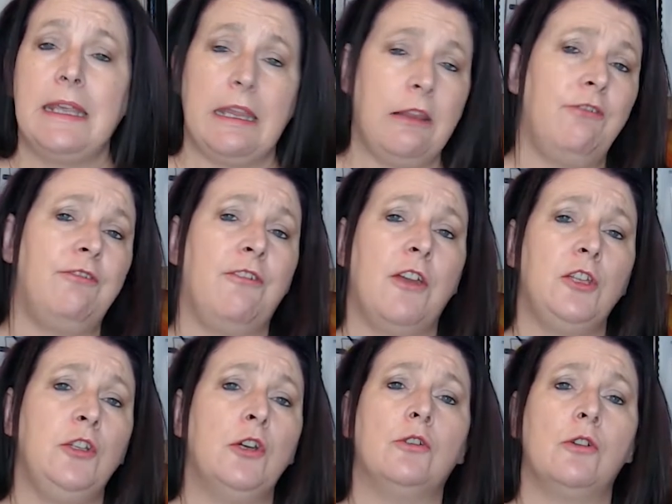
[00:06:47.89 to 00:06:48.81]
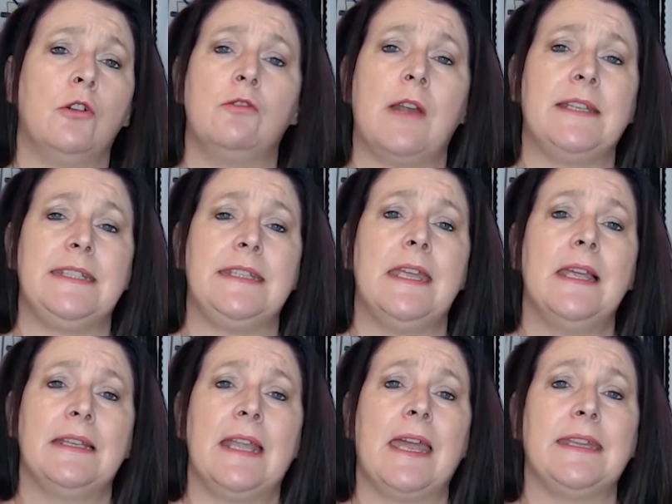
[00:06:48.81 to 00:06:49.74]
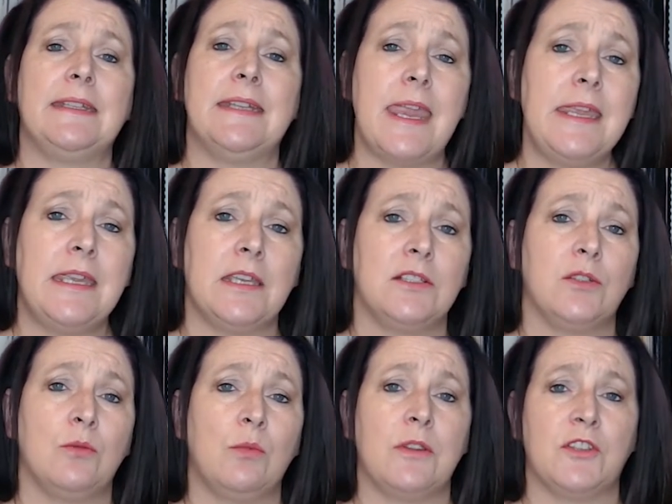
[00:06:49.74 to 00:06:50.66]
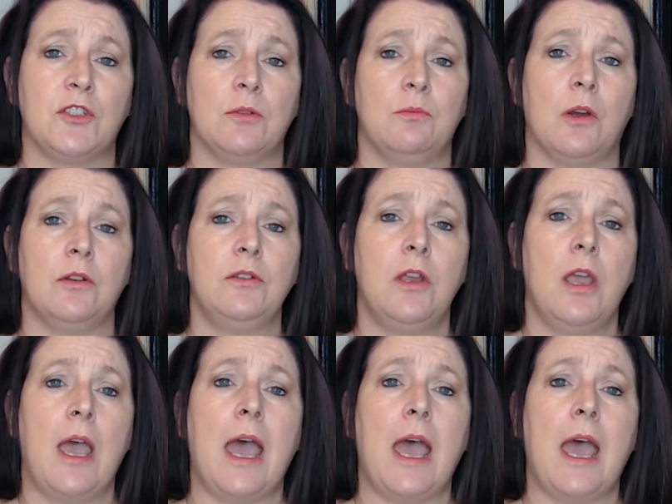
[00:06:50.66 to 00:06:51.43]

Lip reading: If you're already lying naked with someone